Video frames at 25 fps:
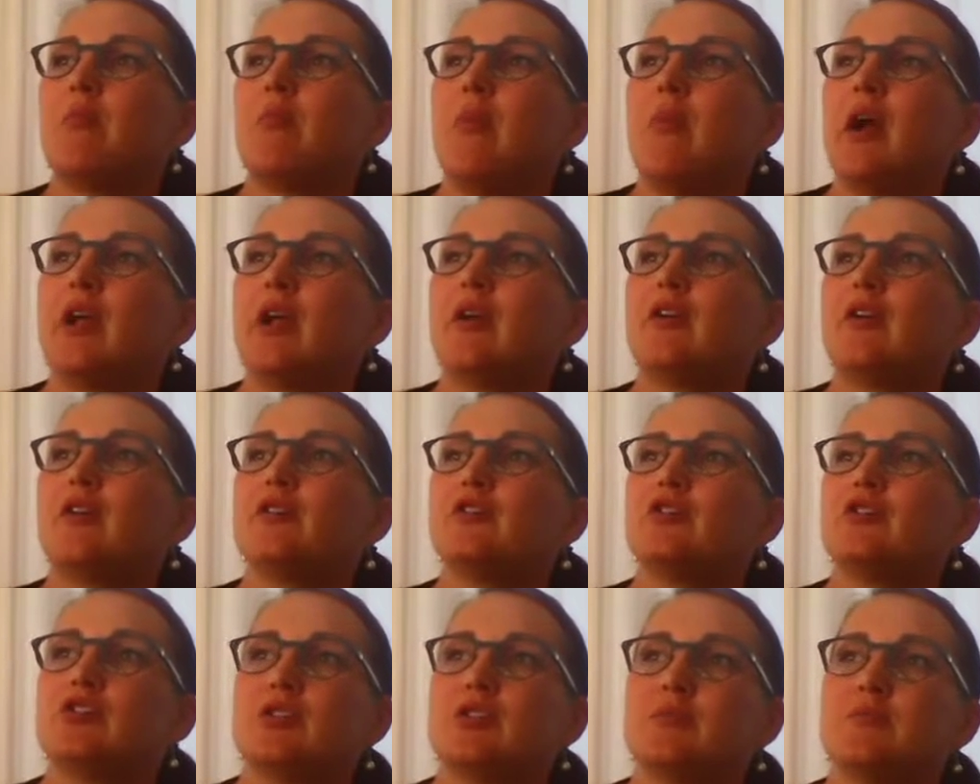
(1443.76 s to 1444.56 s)

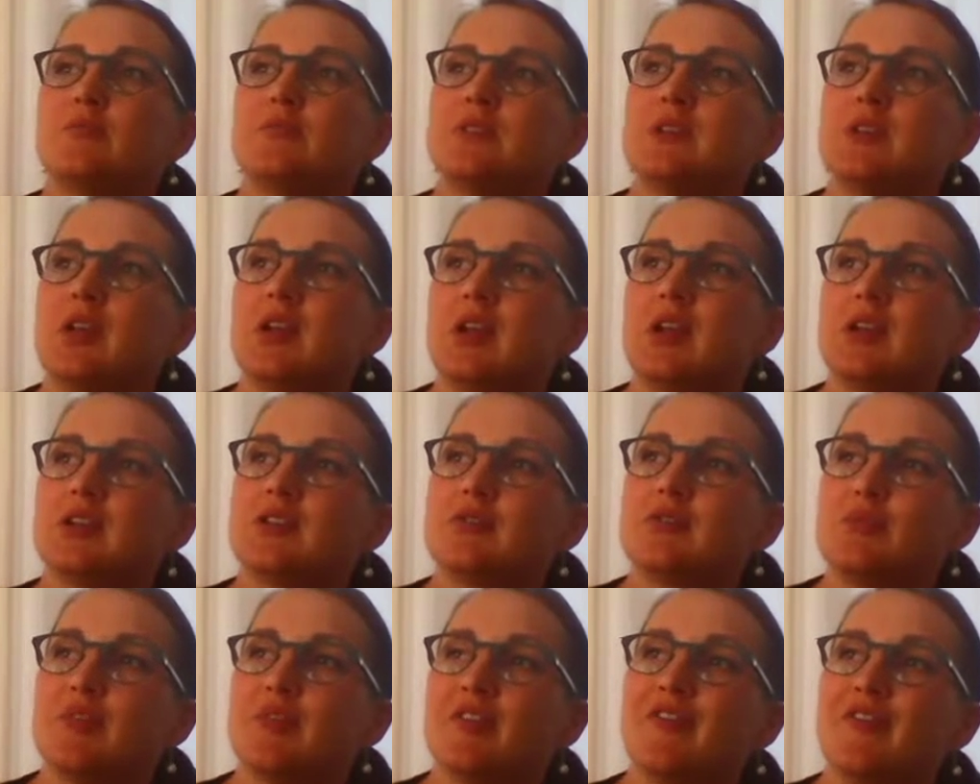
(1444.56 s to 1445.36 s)
microchips in
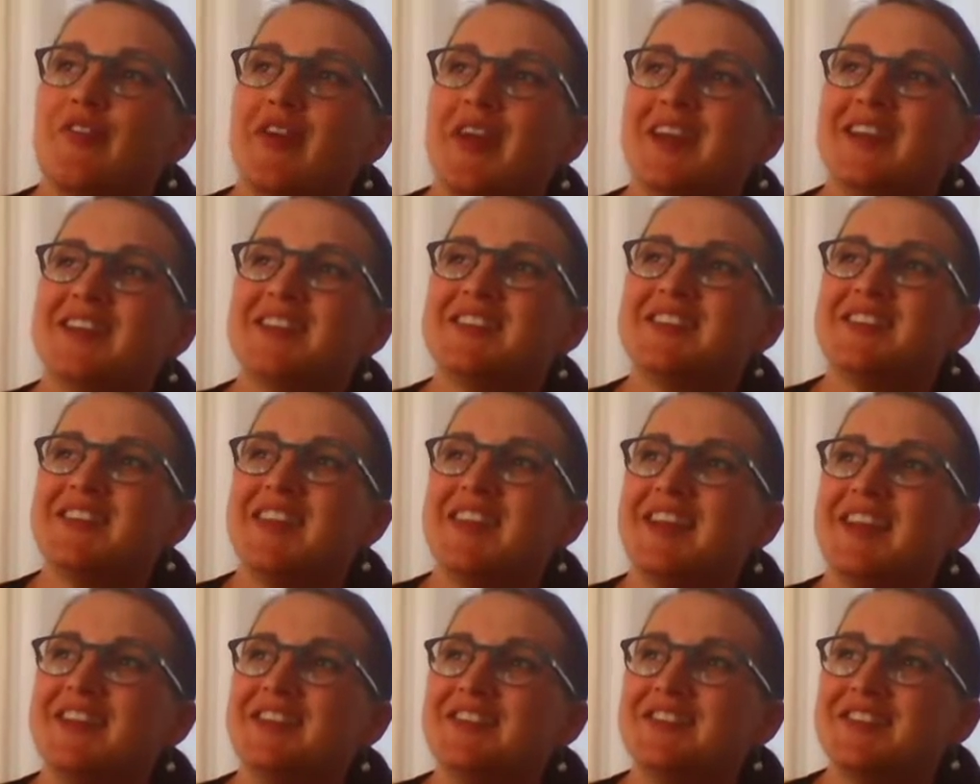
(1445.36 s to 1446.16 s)
us with
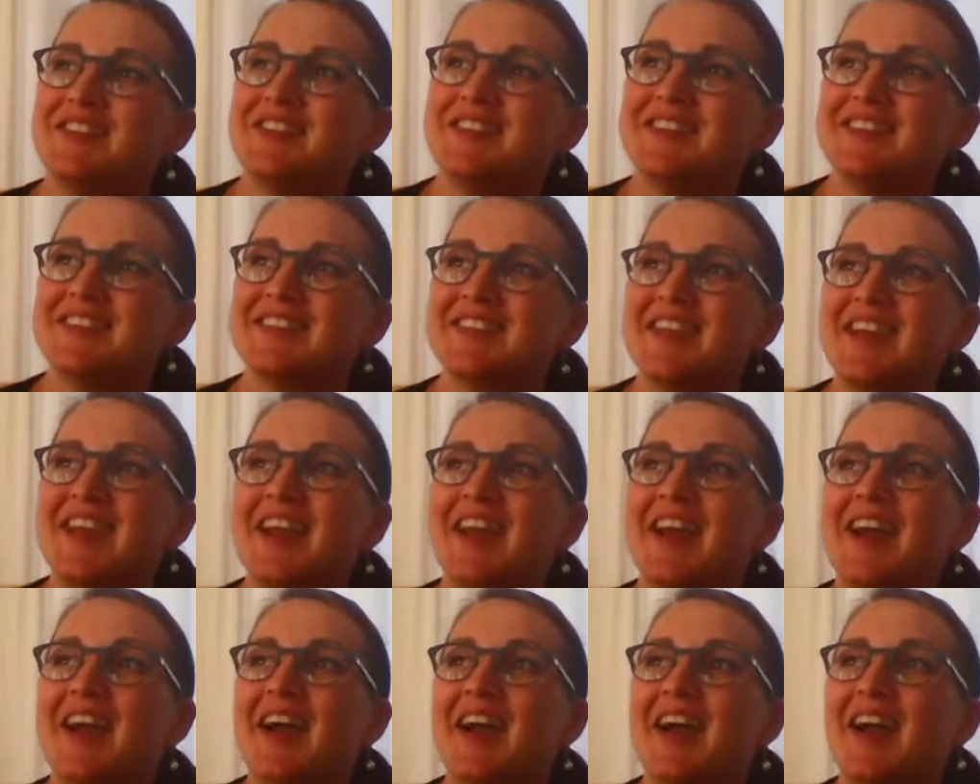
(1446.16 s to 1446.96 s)
vaccinations.
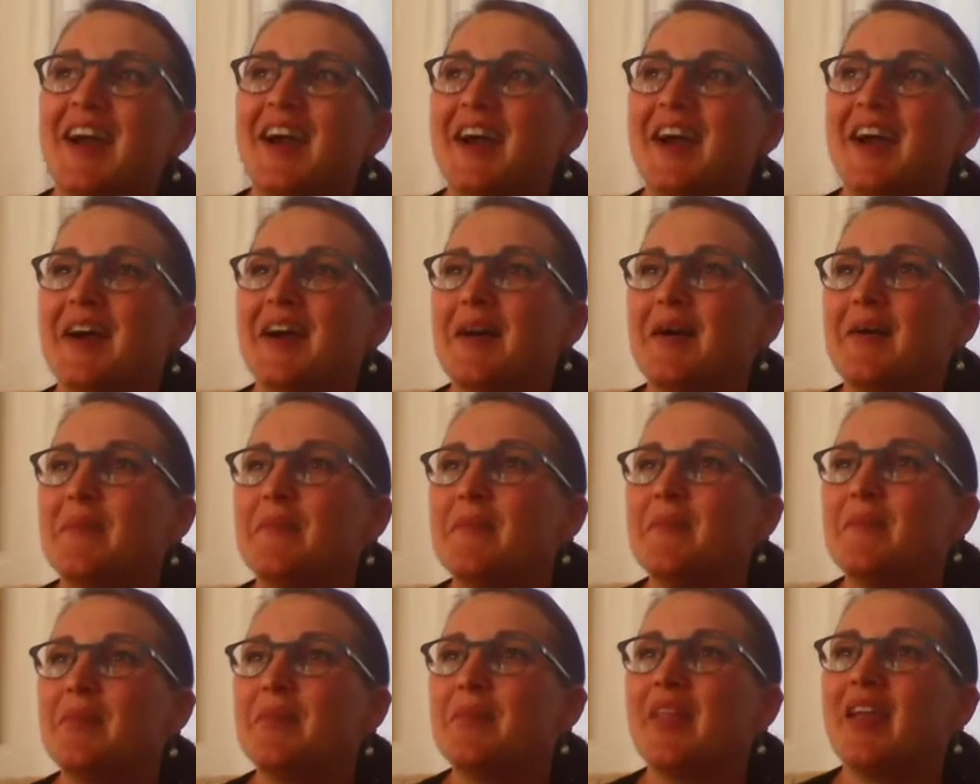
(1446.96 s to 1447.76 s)

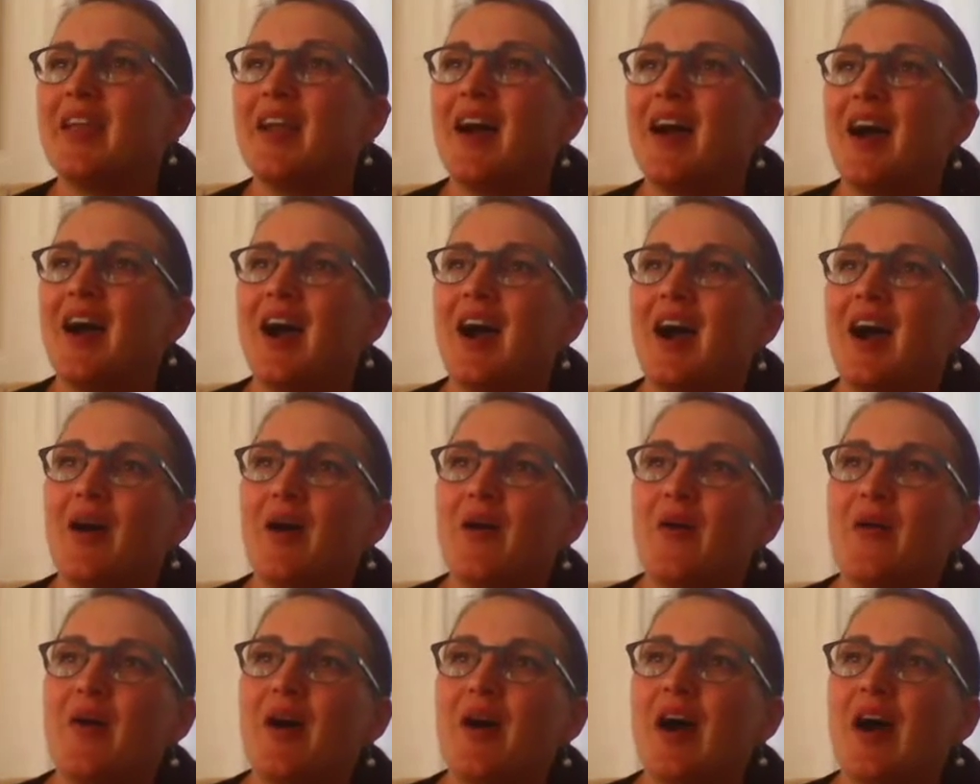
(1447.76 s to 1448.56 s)

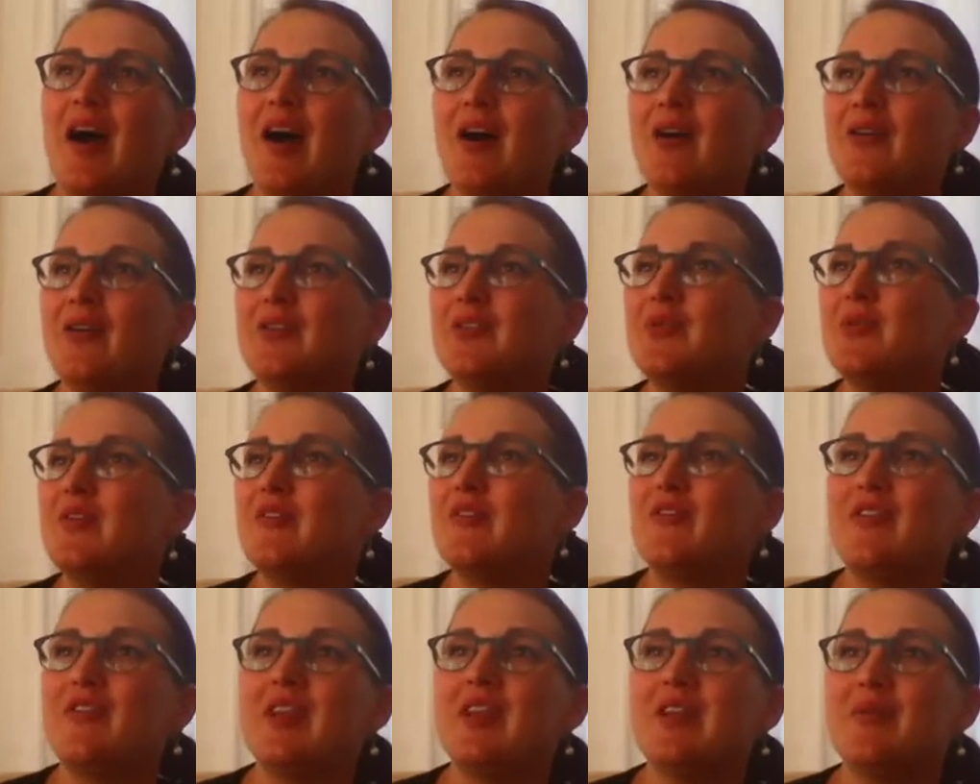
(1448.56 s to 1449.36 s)
How do we
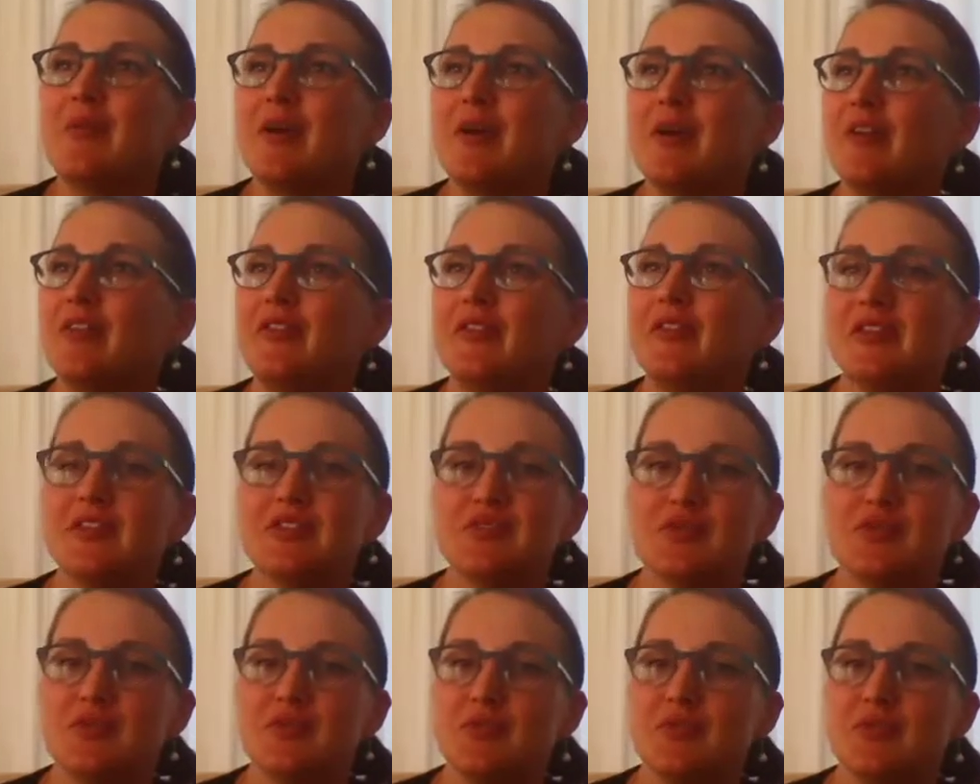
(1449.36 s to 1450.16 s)
feel about
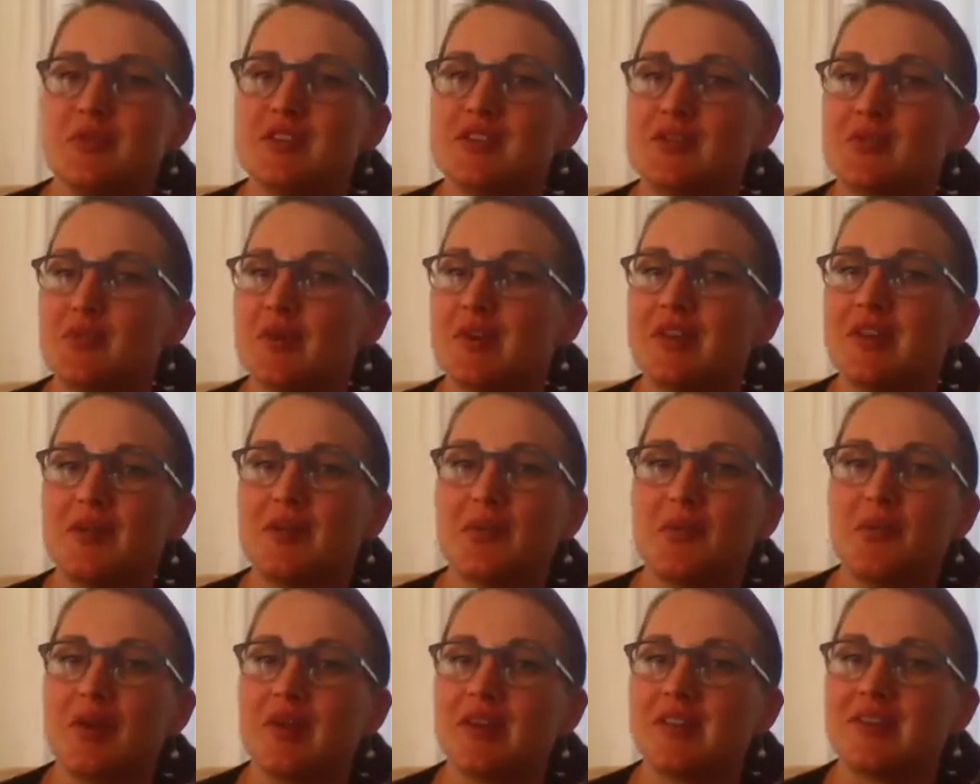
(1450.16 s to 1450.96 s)
these rumors?
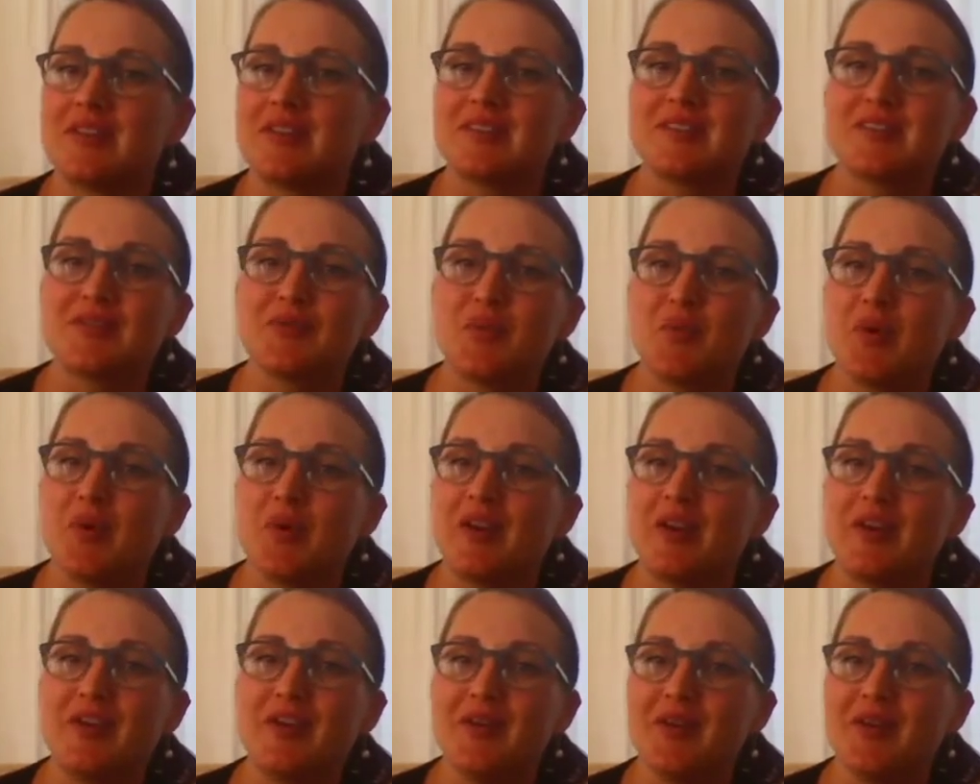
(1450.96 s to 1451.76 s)

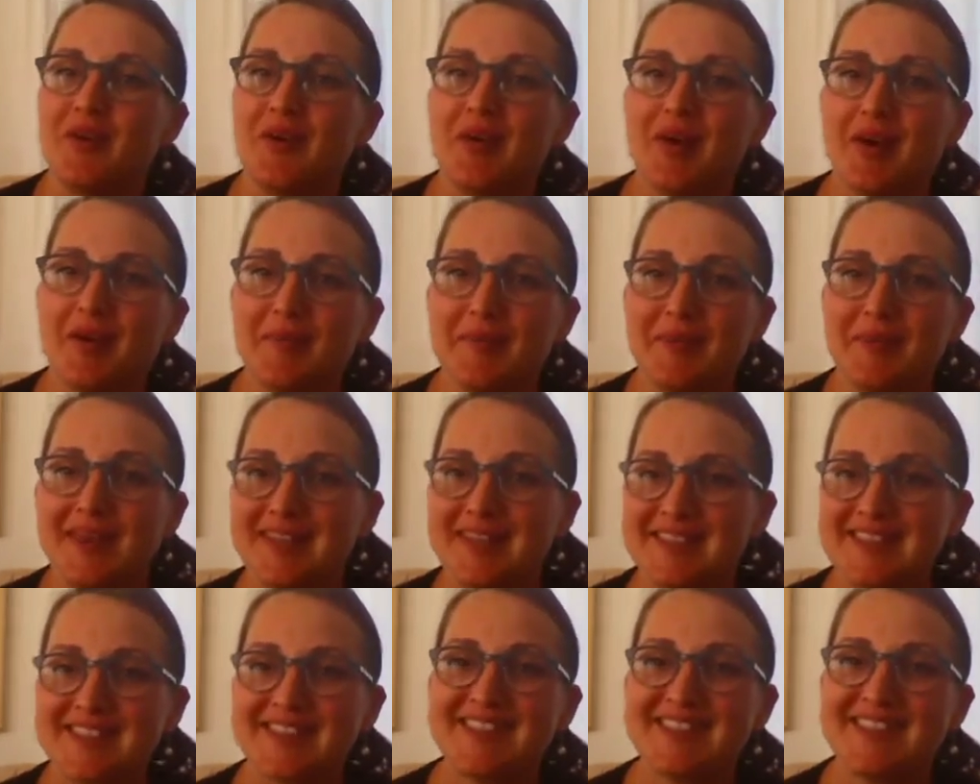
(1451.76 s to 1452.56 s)
What are your
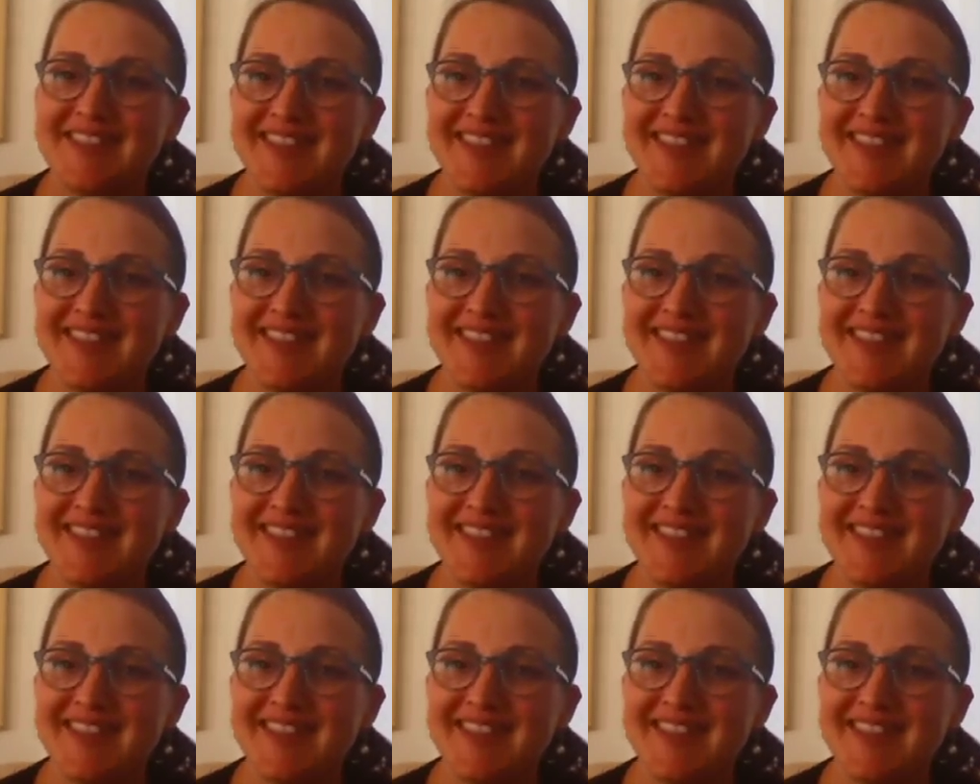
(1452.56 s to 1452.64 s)
comments?